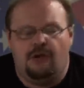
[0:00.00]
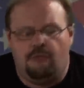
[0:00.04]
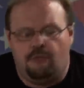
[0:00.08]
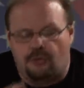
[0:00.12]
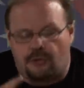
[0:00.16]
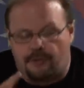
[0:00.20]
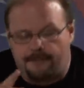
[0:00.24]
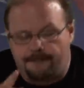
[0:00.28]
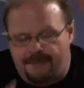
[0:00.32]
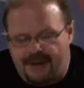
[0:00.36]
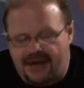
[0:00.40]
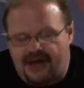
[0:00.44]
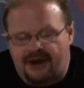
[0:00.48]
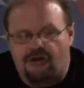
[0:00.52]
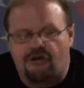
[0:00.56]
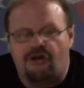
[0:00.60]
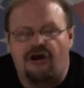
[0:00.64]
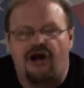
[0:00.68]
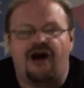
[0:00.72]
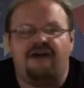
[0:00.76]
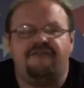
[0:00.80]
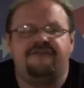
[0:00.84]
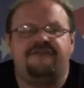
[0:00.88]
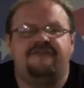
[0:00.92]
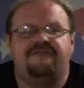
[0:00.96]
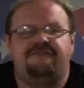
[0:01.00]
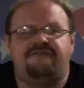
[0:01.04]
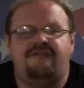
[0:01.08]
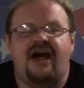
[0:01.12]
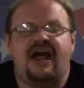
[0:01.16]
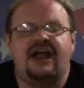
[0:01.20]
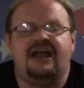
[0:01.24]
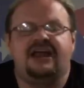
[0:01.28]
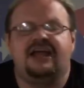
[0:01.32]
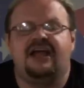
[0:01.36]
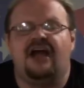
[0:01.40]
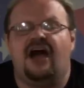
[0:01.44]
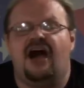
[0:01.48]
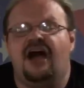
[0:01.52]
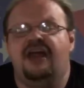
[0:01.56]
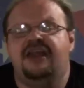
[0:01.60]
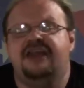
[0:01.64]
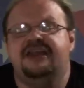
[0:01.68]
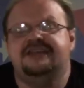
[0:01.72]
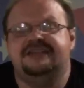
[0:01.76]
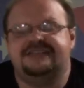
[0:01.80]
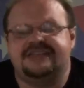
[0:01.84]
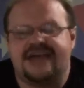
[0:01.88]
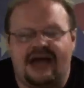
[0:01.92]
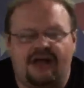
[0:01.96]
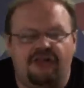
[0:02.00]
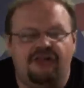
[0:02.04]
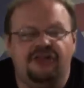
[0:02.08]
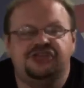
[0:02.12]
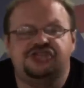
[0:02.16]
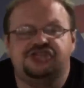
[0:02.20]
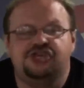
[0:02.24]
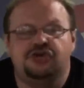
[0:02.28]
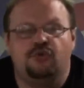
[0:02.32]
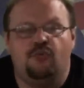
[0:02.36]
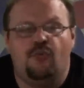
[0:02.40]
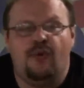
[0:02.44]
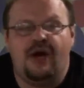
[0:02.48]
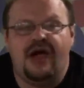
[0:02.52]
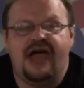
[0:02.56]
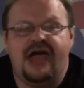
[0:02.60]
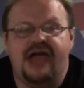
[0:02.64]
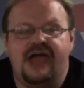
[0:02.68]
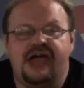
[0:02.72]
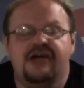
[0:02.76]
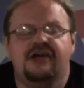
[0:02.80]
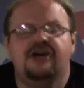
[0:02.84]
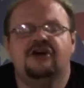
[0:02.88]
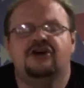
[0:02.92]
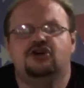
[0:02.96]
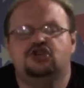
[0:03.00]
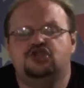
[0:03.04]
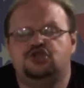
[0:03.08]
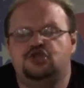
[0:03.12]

We're better off finding an intelligent way